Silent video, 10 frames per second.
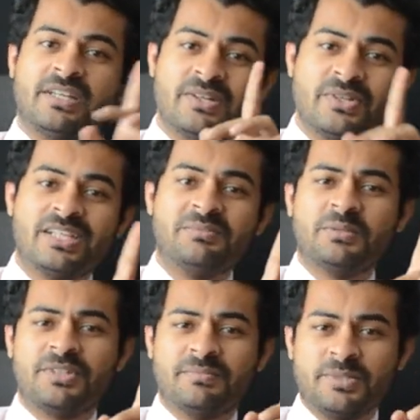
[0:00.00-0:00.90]
Don't tell me
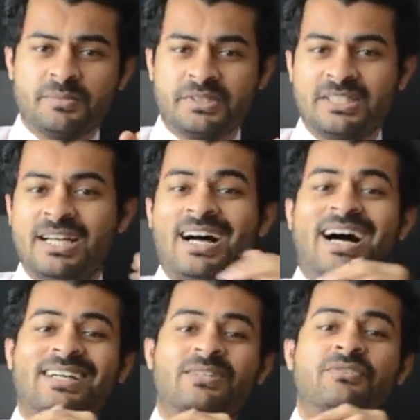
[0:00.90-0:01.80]
about people.
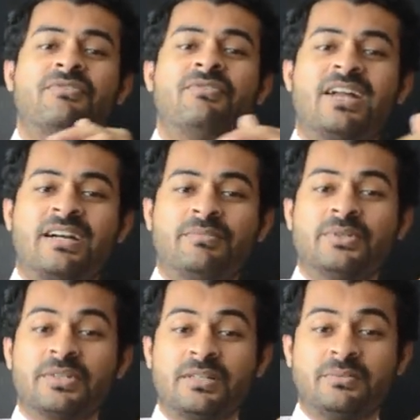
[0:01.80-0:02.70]
I'd go flat
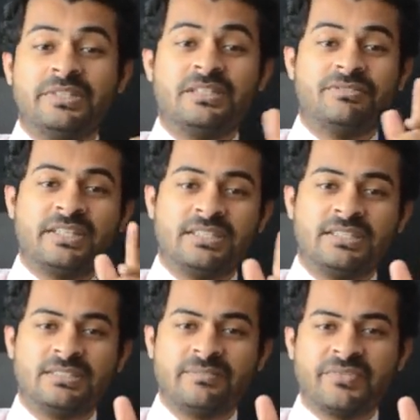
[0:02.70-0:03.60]
broke in a week if I
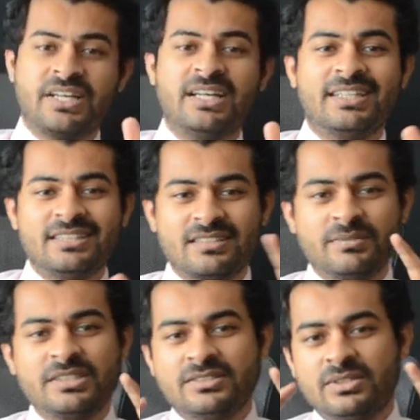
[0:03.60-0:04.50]
didn't. There's
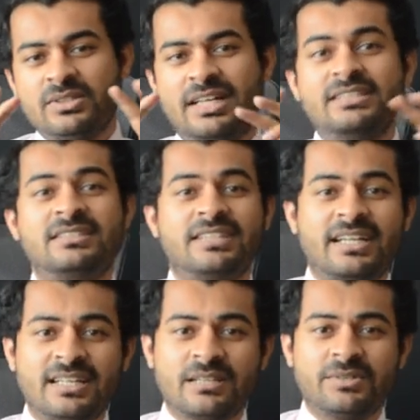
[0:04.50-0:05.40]
something so
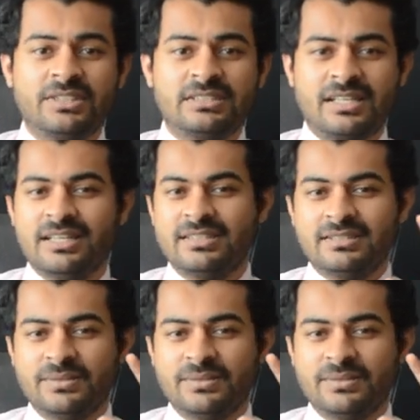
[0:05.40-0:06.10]
unsettling about this line.